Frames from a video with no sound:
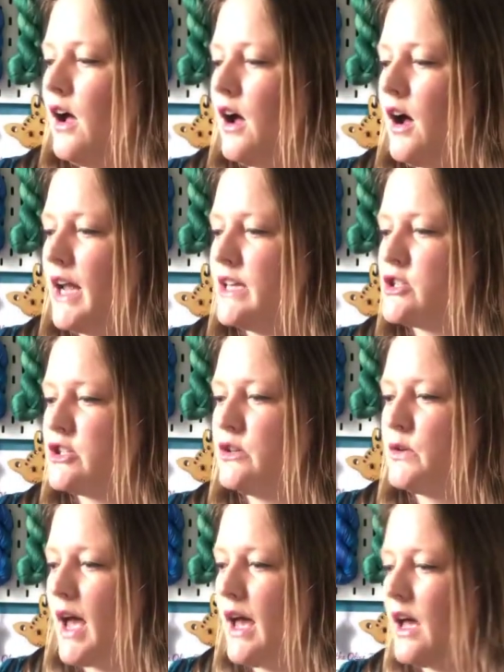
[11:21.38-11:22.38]
I do
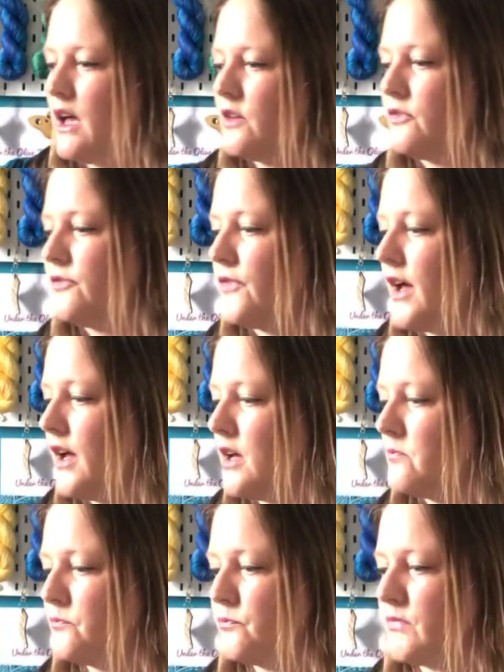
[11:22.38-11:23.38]
have,
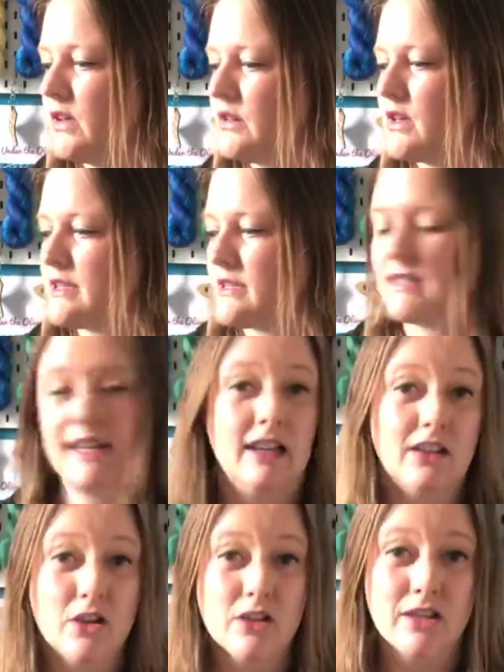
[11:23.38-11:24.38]
as I say,
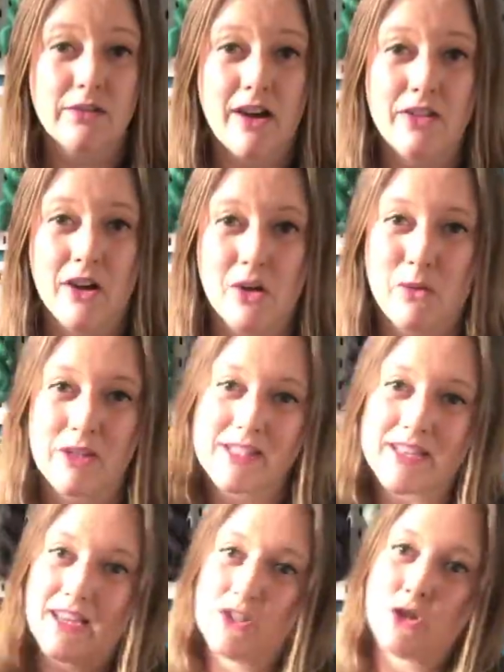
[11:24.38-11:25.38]
lots of other one
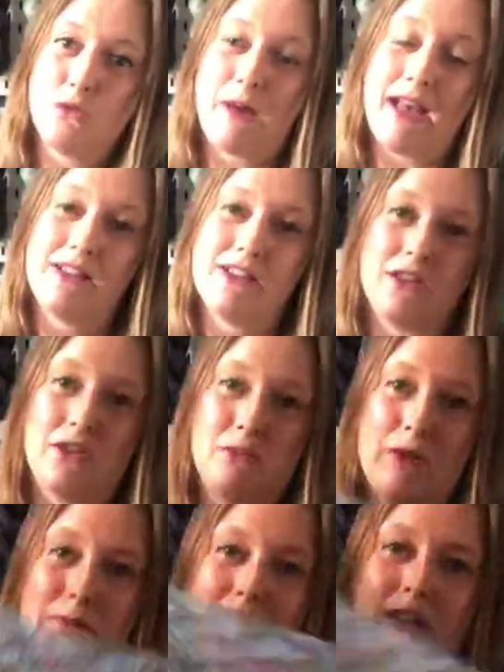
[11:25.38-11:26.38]
skein shawl patterns on the
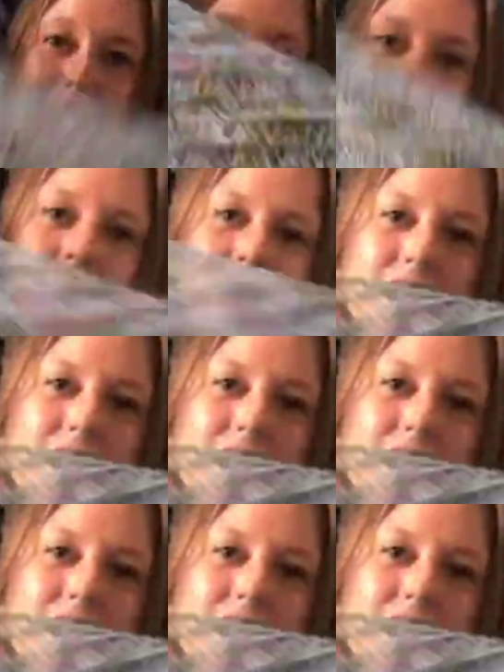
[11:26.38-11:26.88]
website. This